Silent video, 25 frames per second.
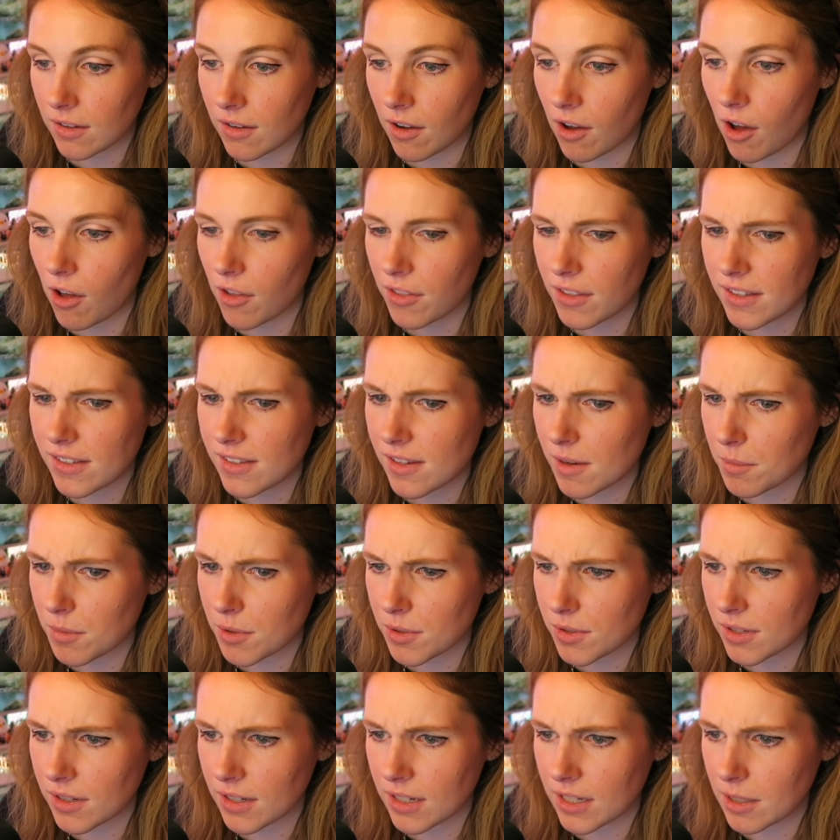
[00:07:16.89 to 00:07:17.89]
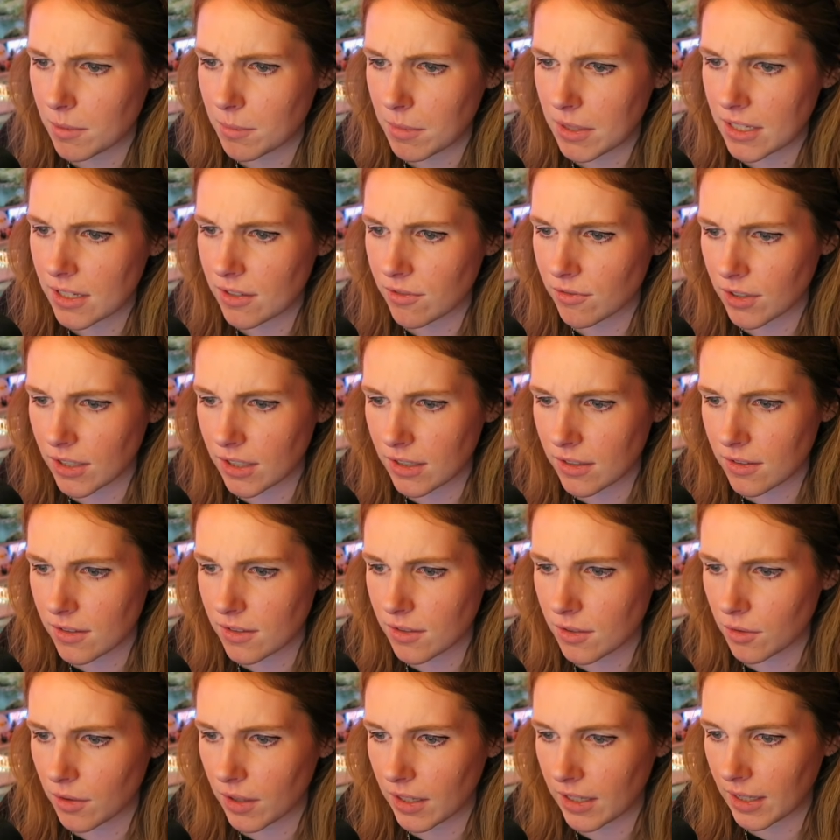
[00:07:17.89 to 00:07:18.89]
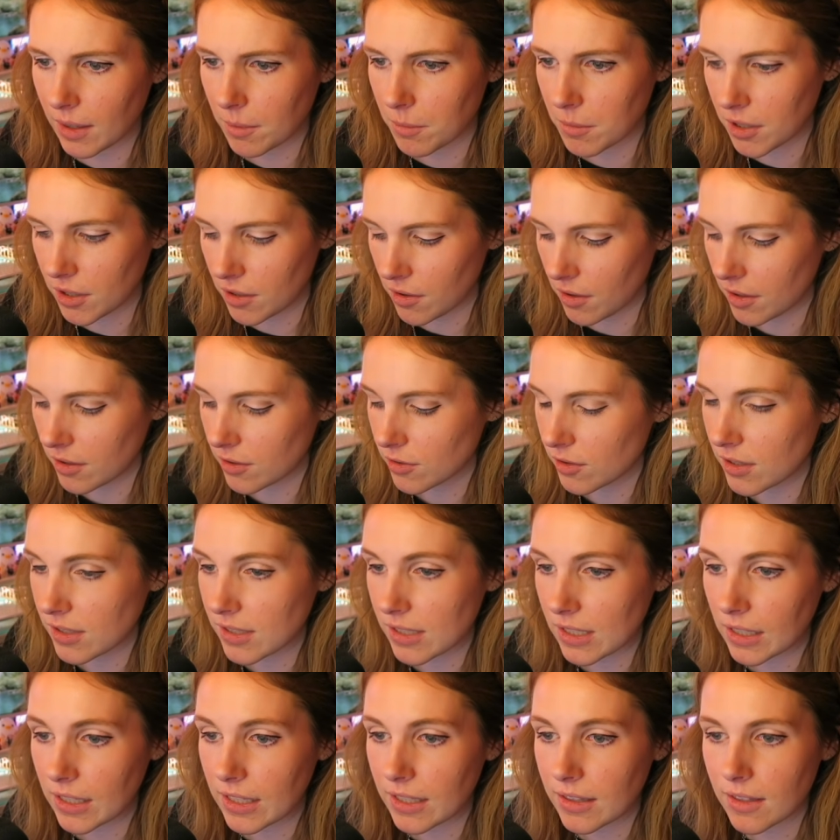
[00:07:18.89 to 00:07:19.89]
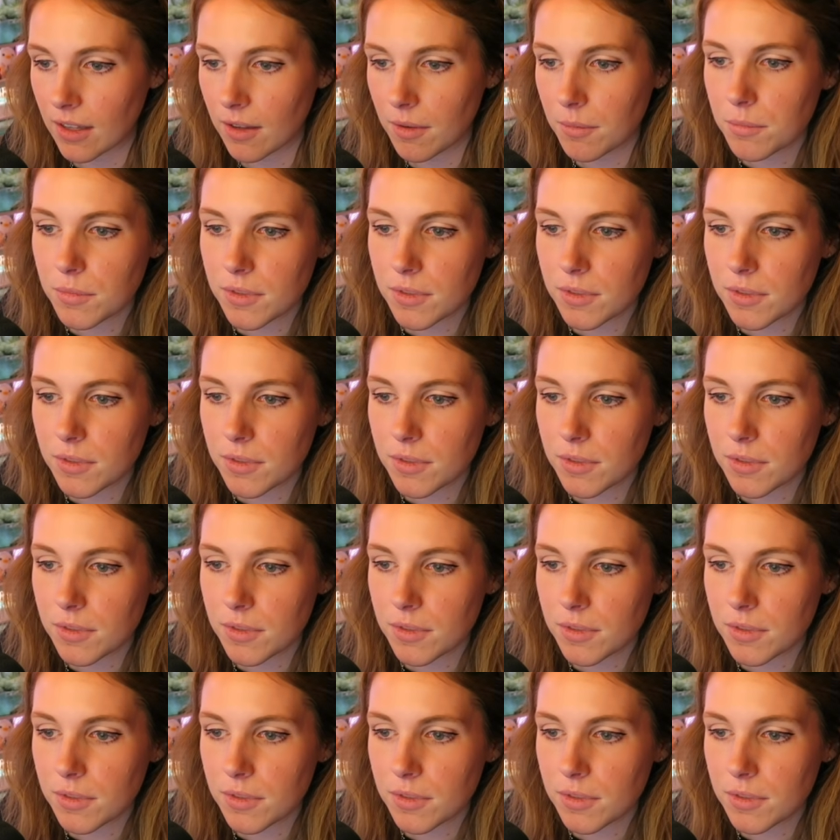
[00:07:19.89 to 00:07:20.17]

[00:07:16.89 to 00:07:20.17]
All these numbers are gonna be different. So like I'm gonna go ahead and just delete them.